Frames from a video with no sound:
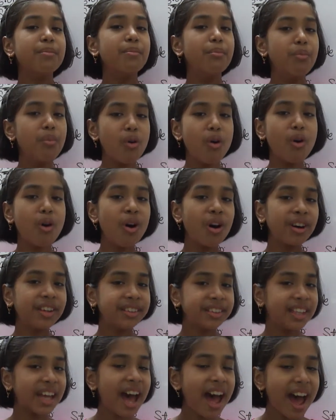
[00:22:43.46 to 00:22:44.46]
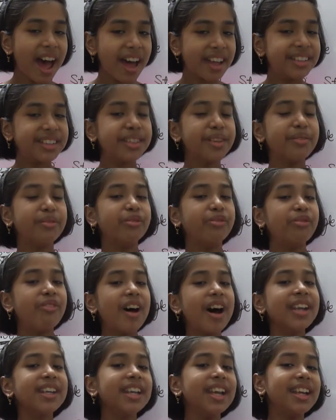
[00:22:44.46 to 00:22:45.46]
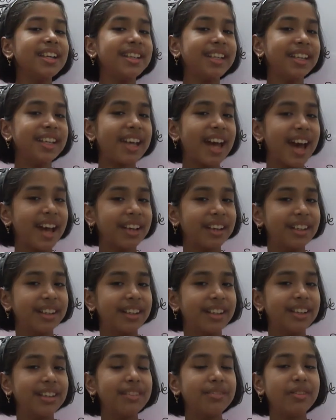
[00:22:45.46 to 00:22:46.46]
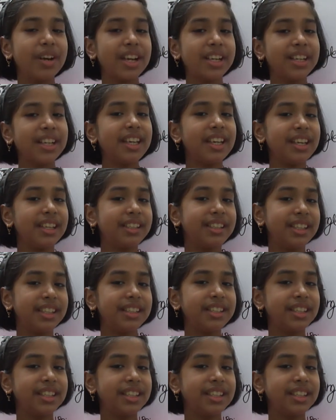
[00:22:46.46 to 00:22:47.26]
more than the 180